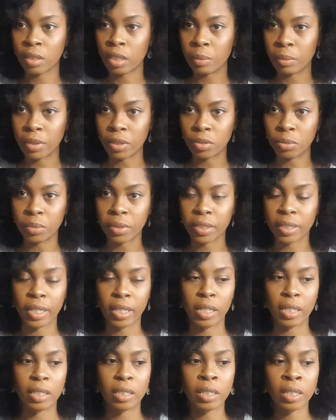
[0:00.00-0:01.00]
in my normal
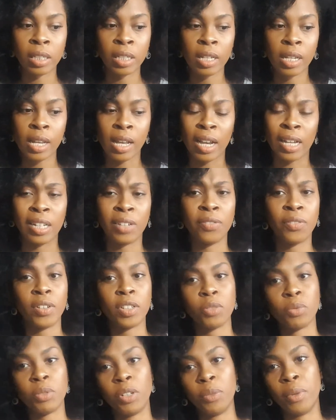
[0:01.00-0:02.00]
size and it
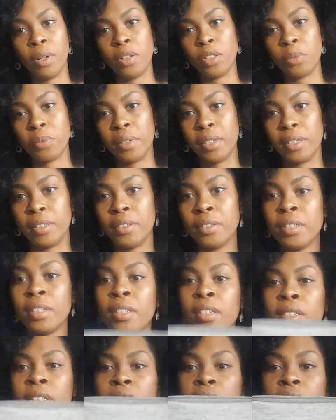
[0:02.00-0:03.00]
fits really well as well.
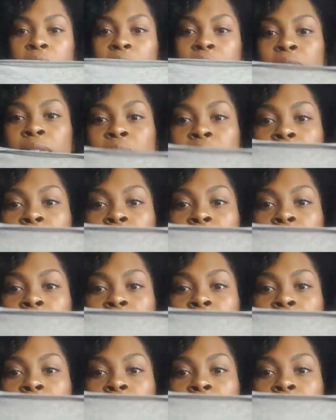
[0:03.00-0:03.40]
So